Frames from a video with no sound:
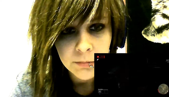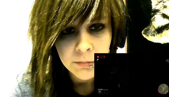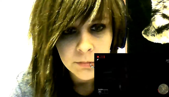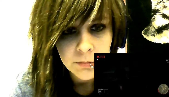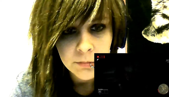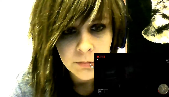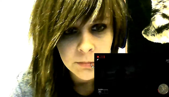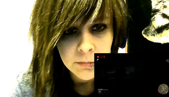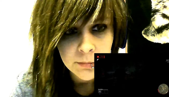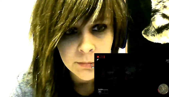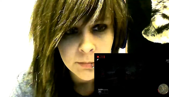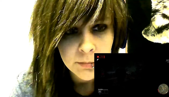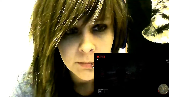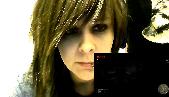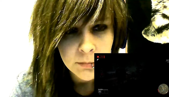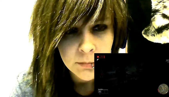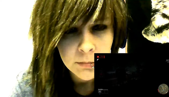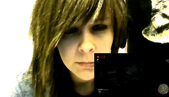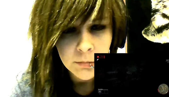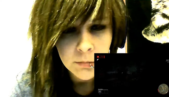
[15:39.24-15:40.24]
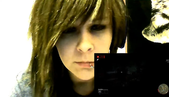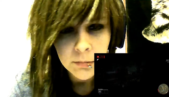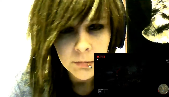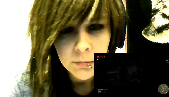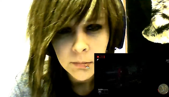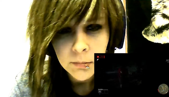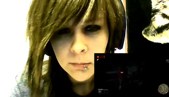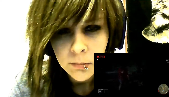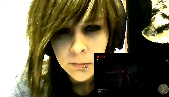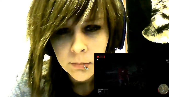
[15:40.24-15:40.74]

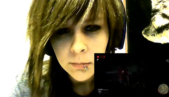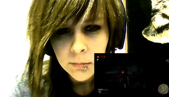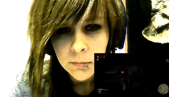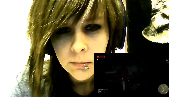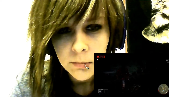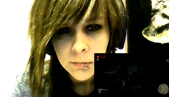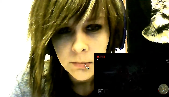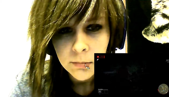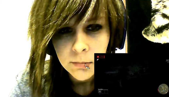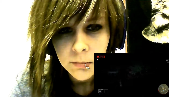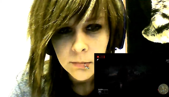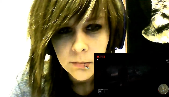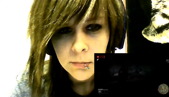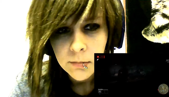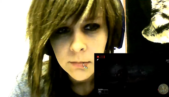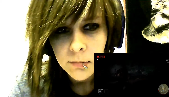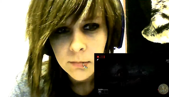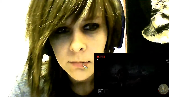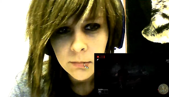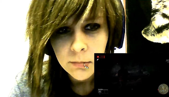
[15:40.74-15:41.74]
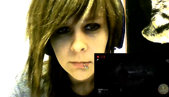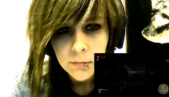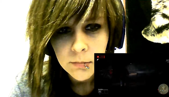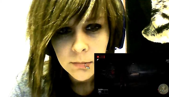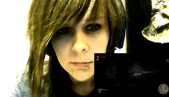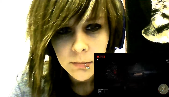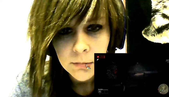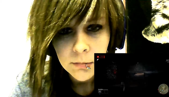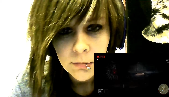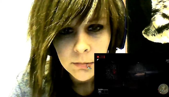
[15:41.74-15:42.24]

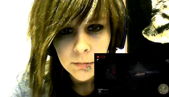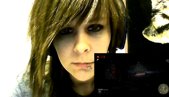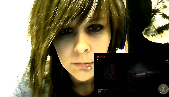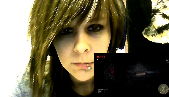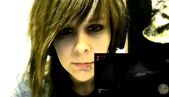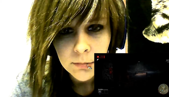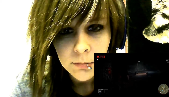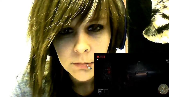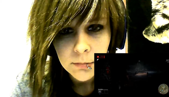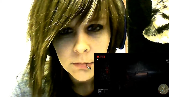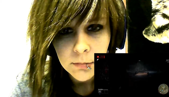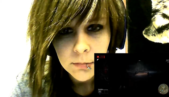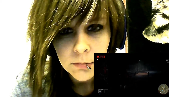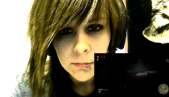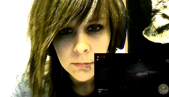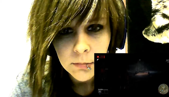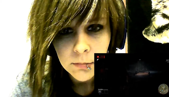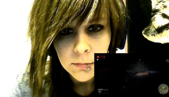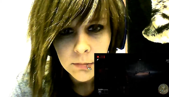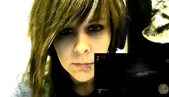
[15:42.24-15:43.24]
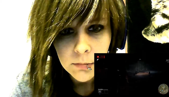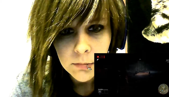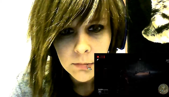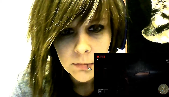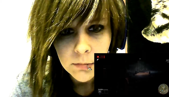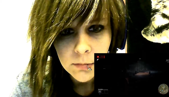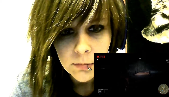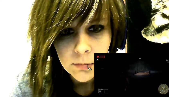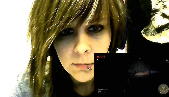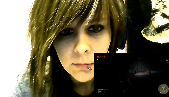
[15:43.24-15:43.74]

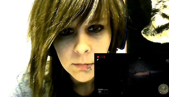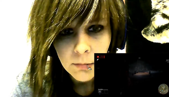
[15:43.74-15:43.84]
(silence)